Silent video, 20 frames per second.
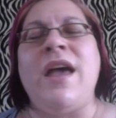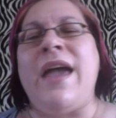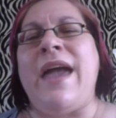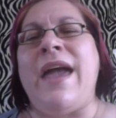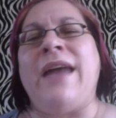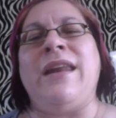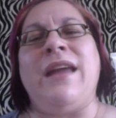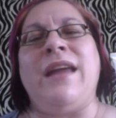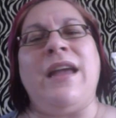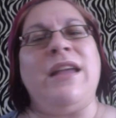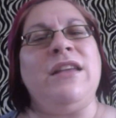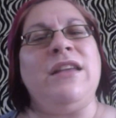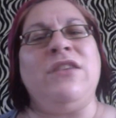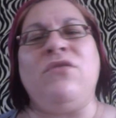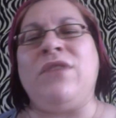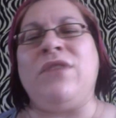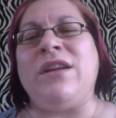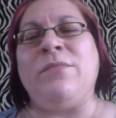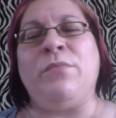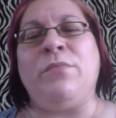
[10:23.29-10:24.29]
and
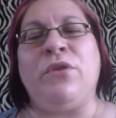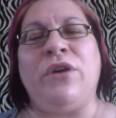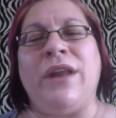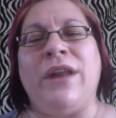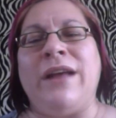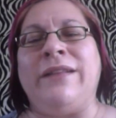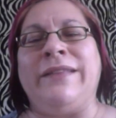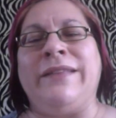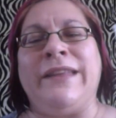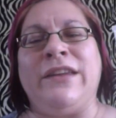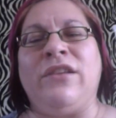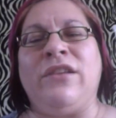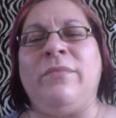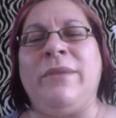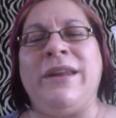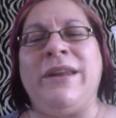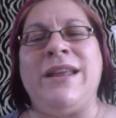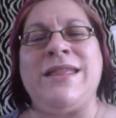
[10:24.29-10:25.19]
you can put a little bit